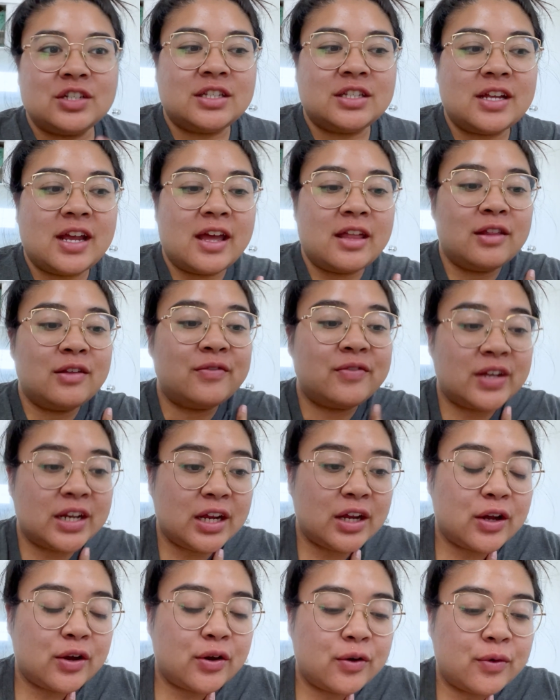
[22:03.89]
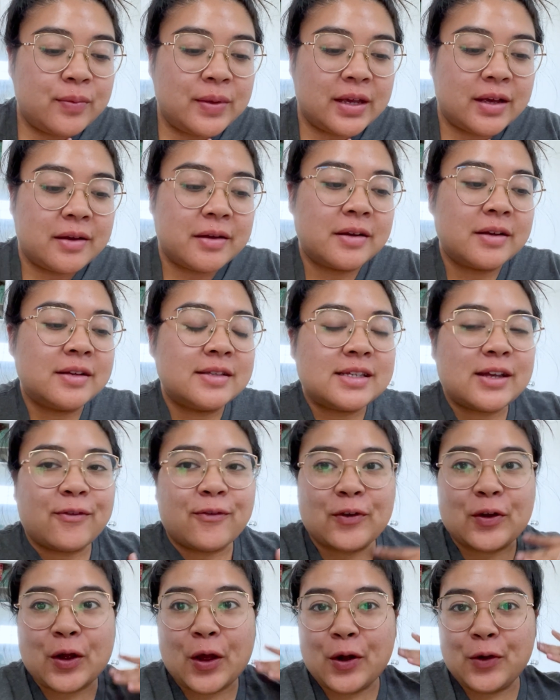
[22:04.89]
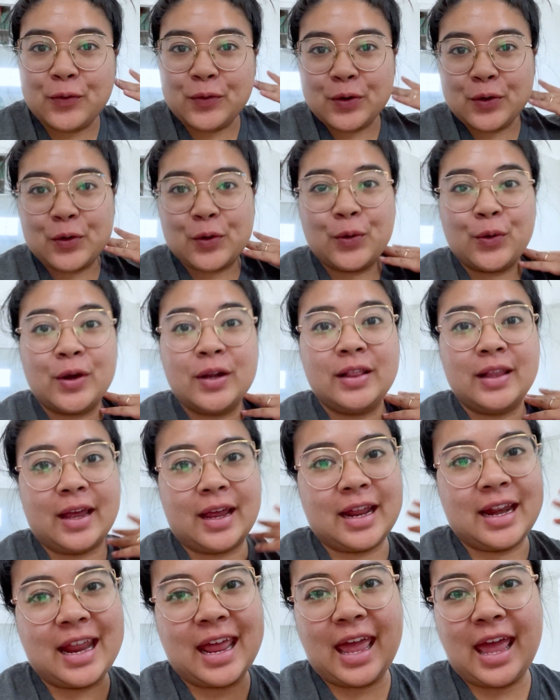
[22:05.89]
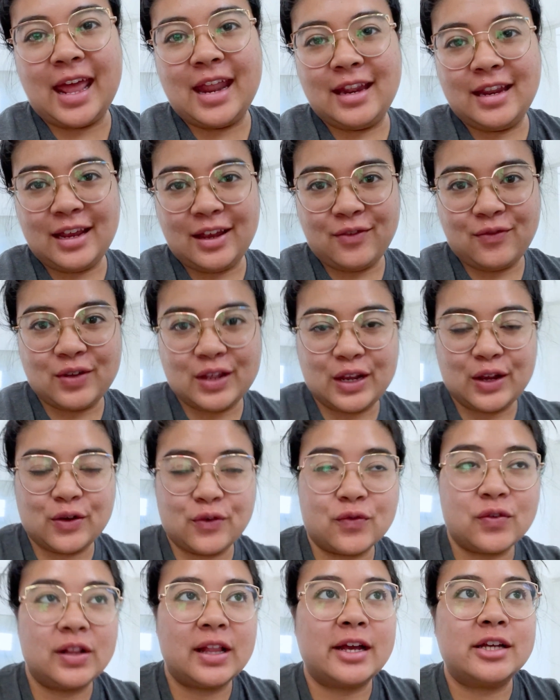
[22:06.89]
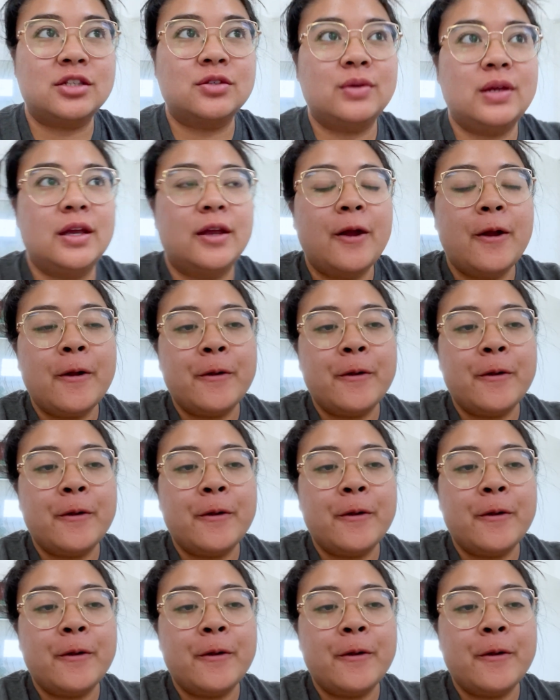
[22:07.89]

to end the video because I forgot to record like an ending video for last week.